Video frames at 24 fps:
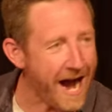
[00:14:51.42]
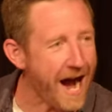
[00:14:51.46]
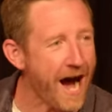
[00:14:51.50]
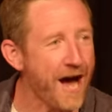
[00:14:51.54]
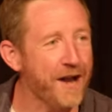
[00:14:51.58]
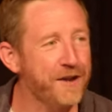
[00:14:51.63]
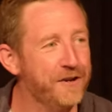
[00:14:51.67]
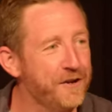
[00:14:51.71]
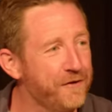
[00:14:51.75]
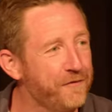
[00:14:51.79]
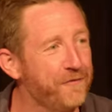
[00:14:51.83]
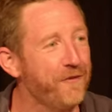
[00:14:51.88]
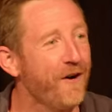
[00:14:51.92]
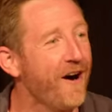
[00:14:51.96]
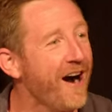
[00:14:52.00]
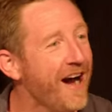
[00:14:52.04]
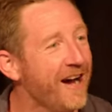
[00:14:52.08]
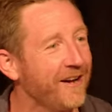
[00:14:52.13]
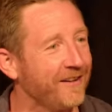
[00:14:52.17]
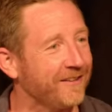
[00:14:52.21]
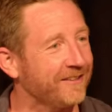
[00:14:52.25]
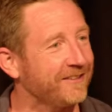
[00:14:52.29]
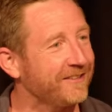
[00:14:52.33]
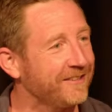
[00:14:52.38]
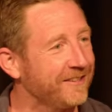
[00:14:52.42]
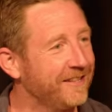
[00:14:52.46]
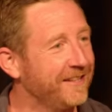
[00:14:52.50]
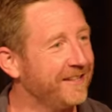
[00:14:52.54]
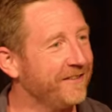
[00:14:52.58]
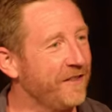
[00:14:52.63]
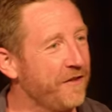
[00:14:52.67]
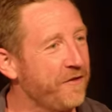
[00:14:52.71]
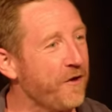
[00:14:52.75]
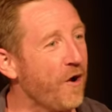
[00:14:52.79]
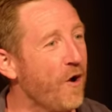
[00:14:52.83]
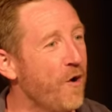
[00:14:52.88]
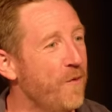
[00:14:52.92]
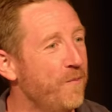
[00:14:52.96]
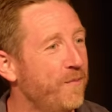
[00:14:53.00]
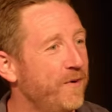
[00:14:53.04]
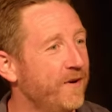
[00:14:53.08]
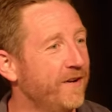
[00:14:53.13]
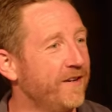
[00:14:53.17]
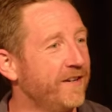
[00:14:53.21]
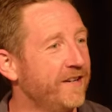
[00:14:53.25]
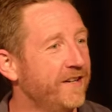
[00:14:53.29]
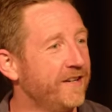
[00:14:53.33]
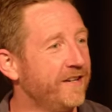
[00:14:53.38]
undefiled, this hope.
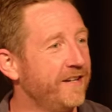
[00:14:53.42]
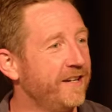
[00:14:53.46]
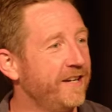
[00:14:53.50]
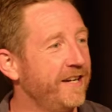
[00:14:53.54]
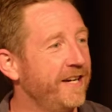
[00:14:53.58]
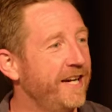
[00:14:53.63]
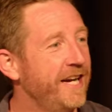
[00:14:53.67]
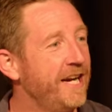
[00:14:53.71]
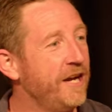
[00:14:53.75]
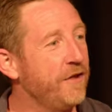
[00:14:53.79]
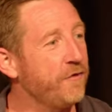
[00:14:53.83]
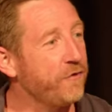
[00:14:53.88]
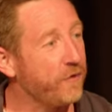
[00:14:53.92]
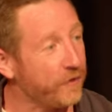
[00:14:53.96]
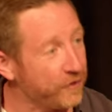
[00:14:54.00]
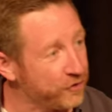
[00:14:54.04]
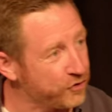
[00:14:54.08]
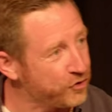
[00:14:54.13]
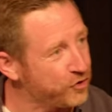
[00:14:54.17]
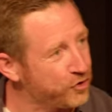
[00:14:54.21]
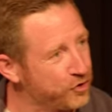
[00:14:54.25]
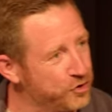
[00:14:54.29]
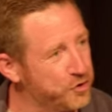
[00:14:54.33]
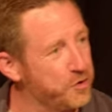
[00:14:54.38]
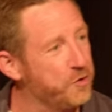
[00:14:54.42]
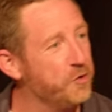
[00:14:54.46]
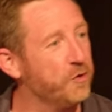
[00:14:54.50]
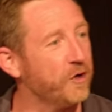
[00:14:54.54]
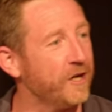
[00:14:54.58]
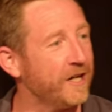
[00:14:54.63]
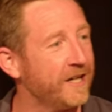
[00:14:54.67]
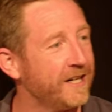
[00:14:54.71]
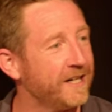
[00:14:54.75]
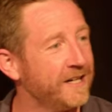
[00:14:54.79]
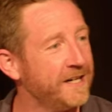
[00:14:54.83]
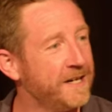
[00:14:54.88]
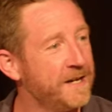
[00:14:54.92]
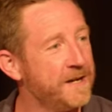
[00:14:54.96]
It is sure.